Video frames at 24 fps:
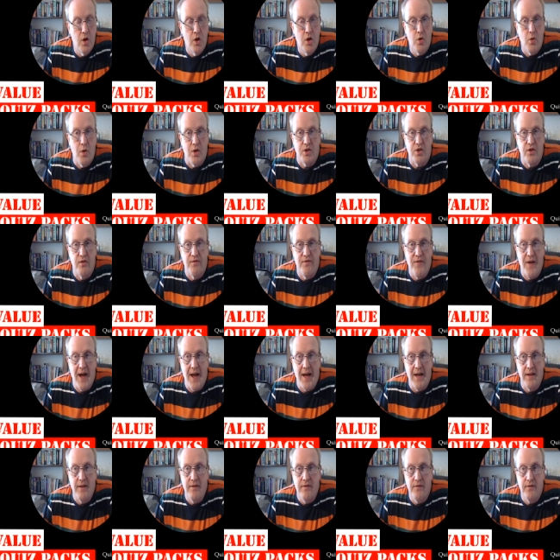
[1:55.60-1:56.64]
Question
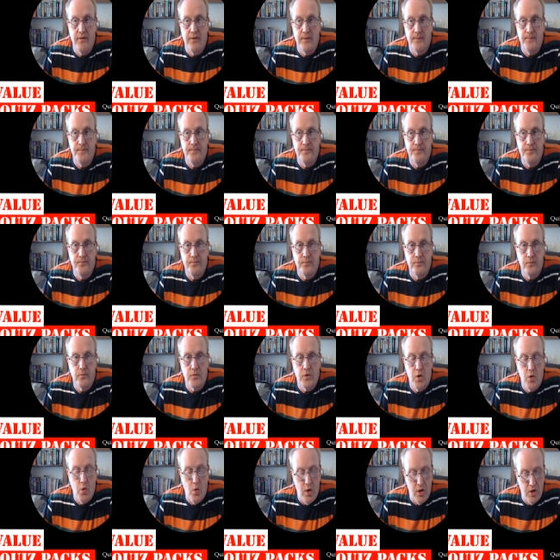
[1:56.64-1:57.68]
five.
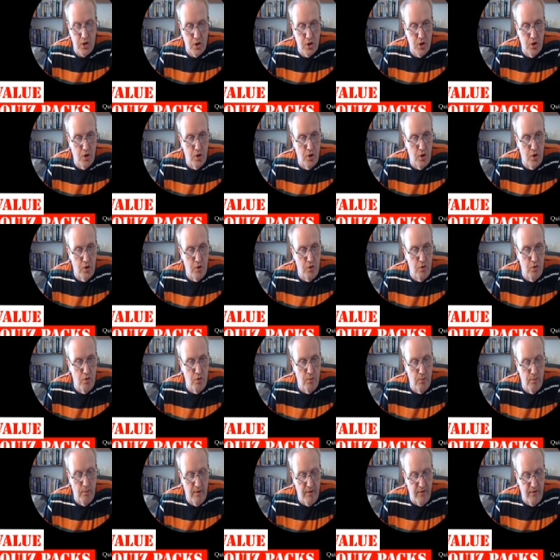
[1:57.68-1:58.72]
Question
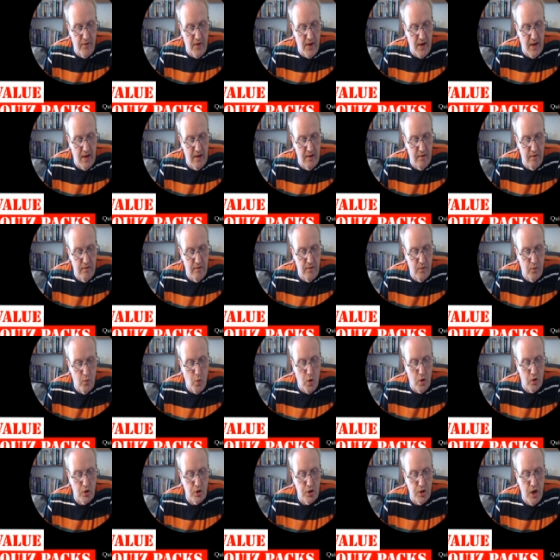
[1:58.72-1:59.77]
number five.
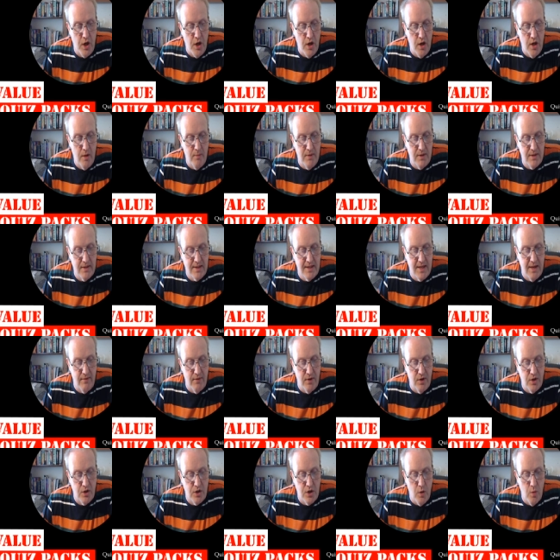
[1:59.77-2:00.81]
What term is
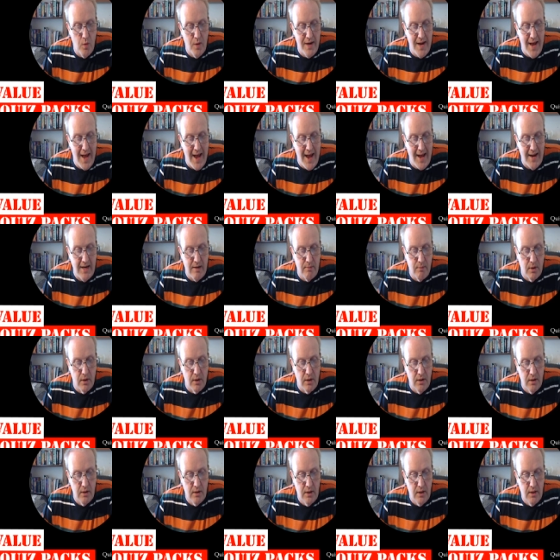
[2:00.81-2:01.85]
given to an
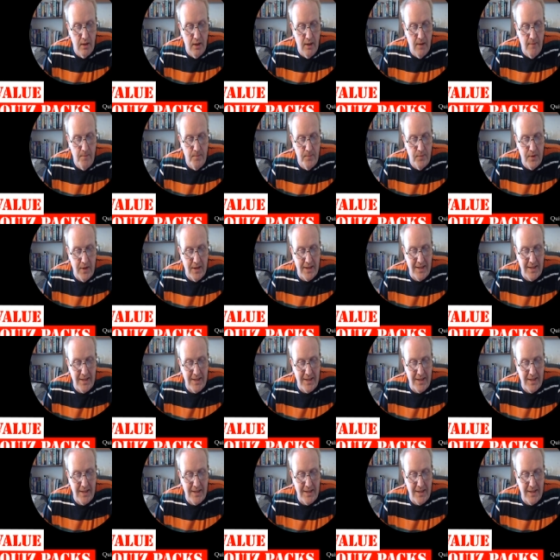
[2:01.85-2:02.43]
animal that